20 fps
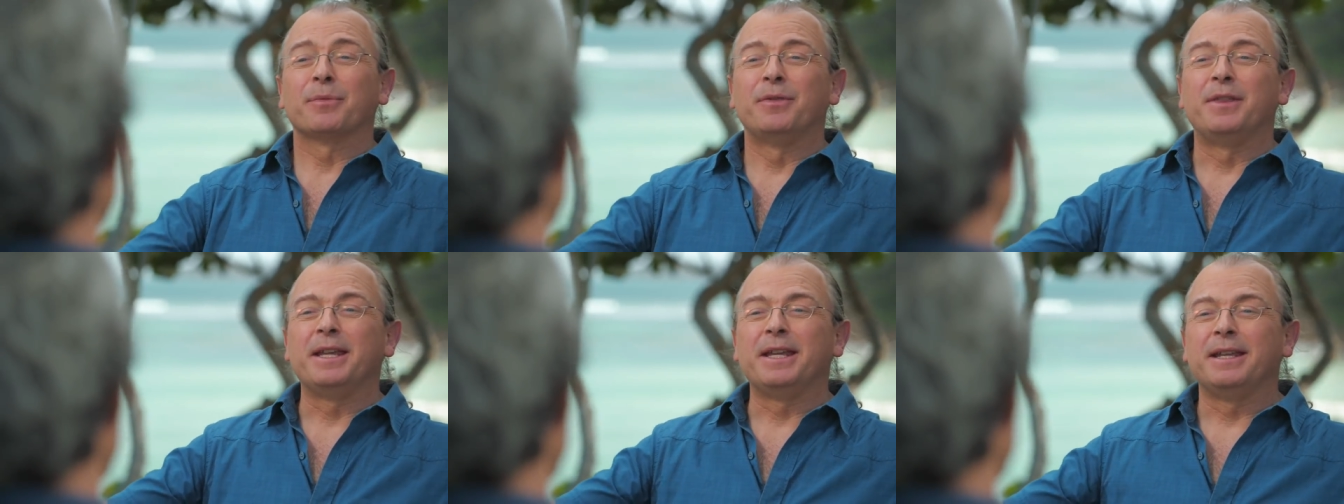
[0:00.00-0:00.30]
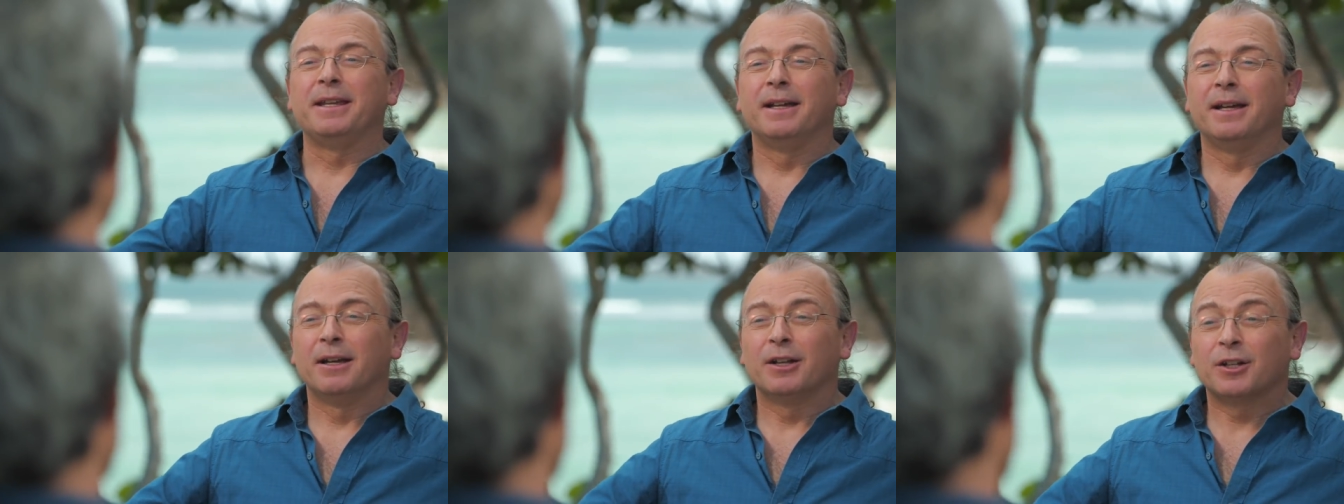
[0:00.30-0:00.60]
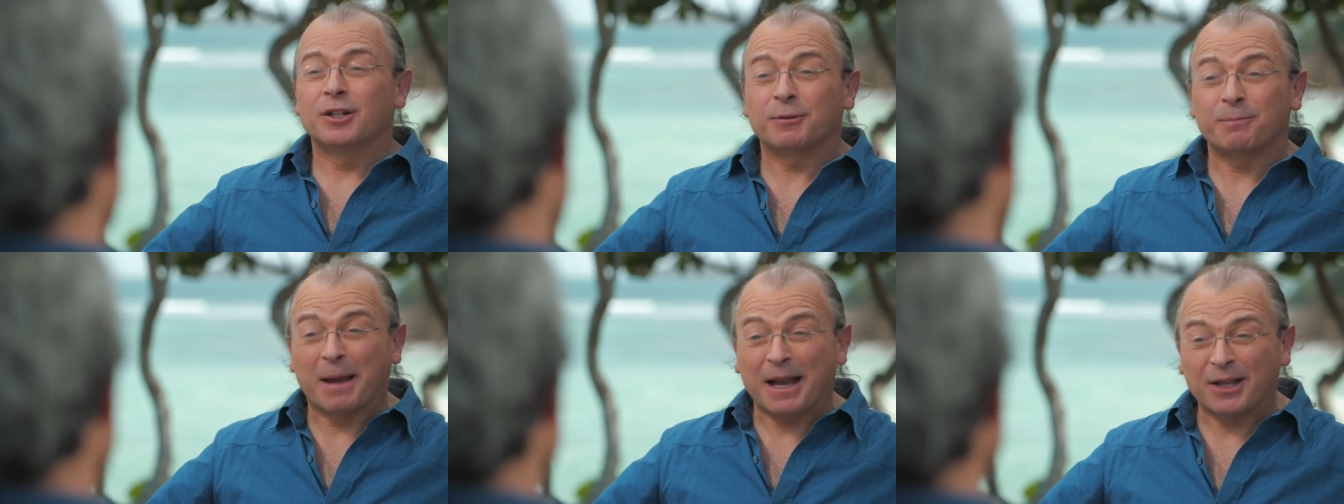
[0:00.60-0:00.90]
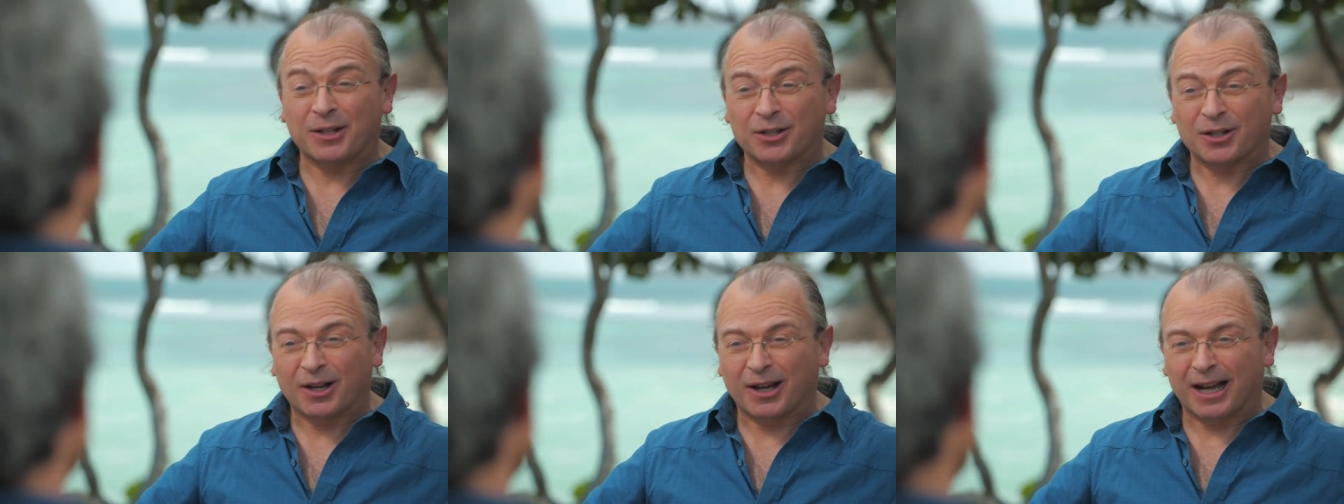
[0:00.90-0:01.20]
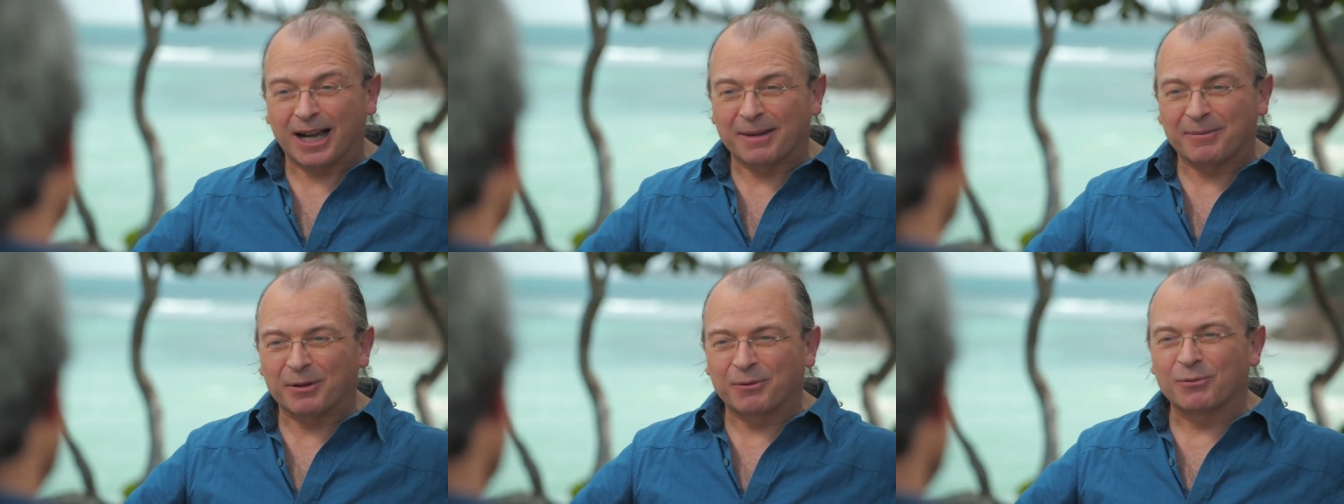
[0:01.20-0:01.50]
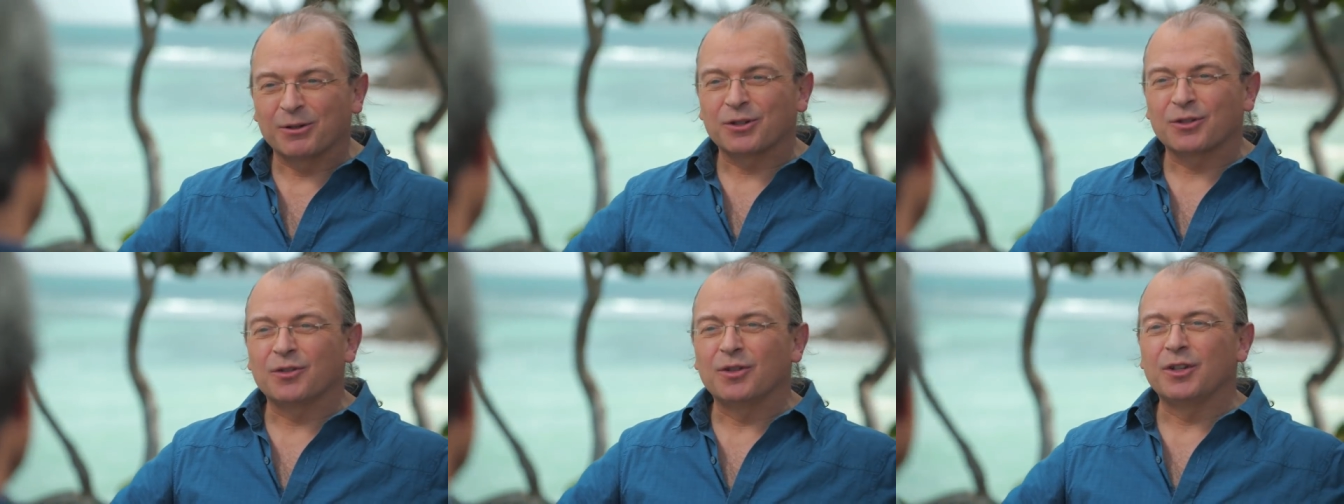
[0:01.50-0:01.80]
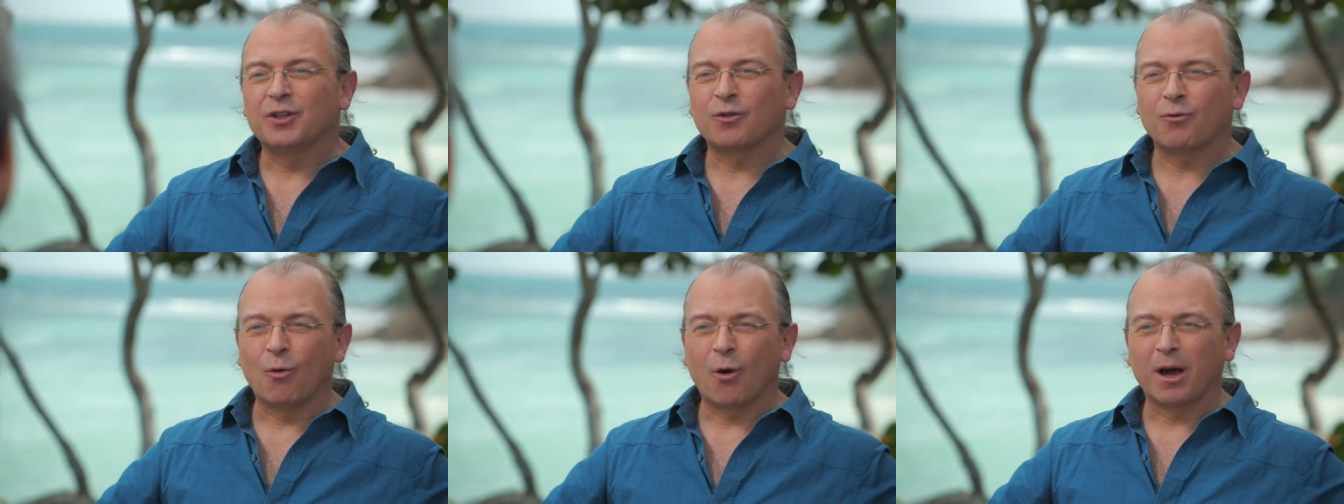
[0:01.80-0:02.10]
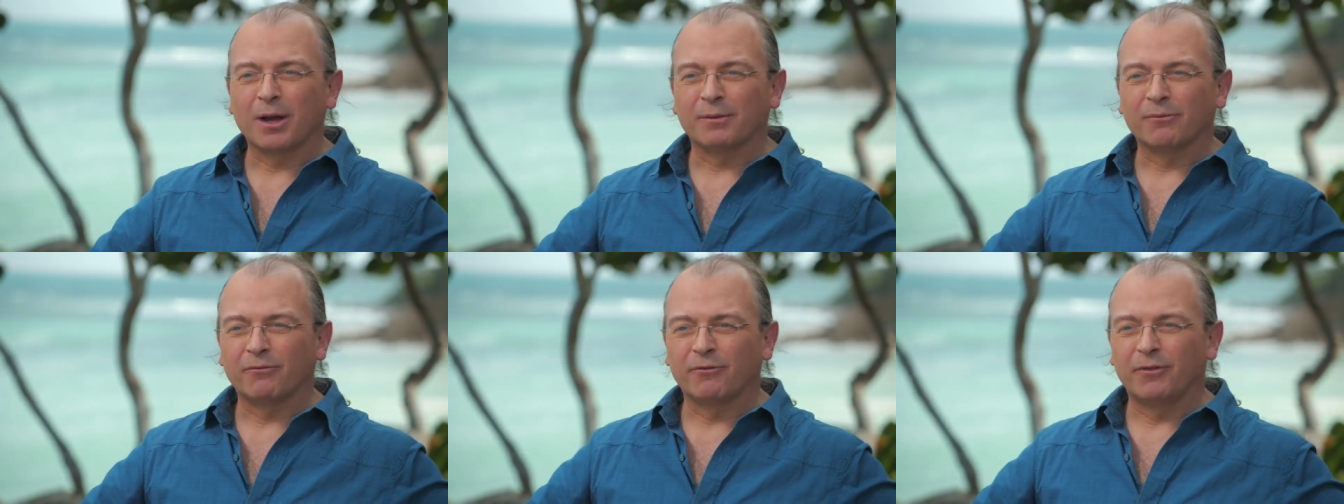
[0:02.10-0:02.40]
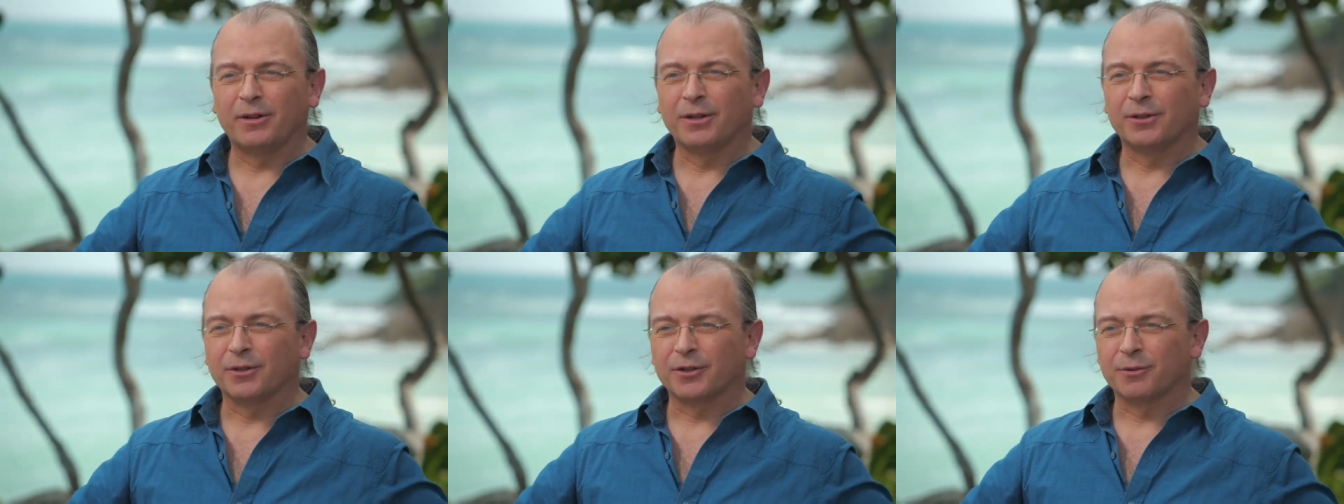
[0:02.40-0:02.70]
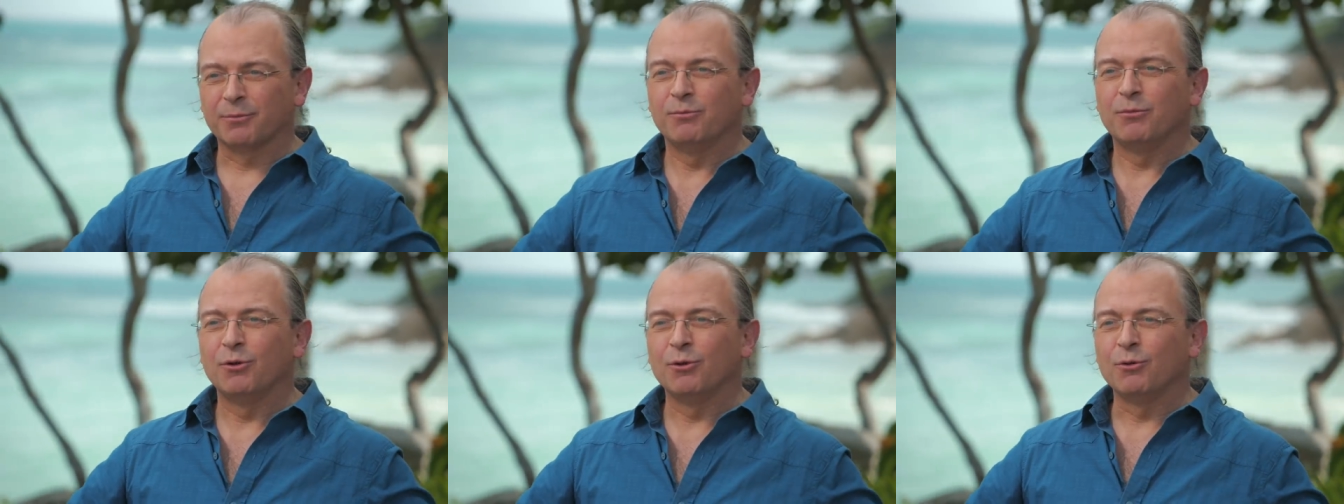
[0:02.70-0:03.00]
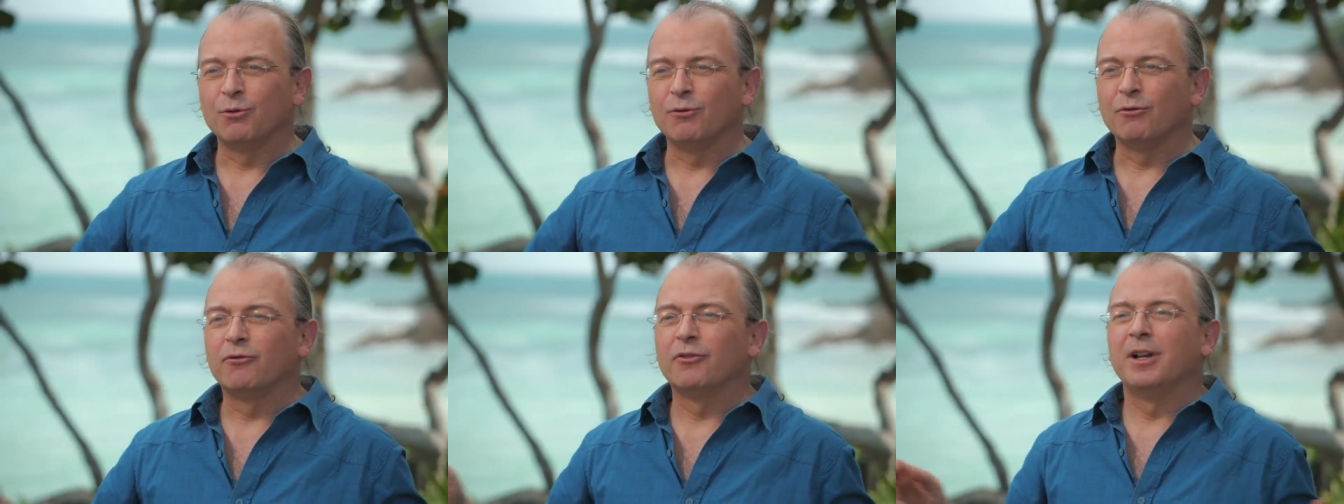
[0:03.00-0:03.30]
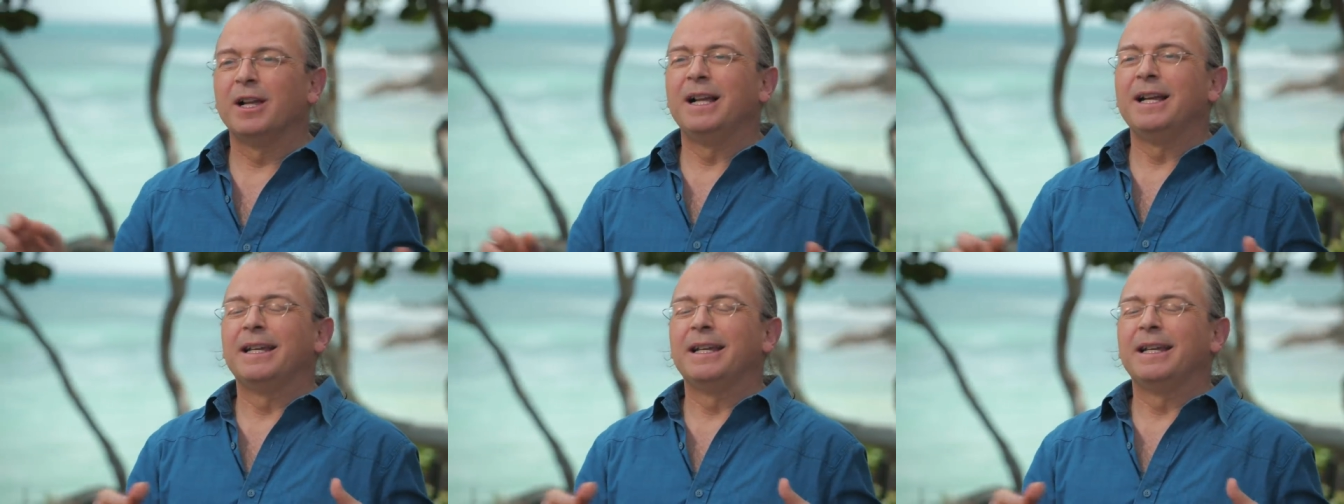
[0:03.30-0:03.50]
the space time in which these quantum fields move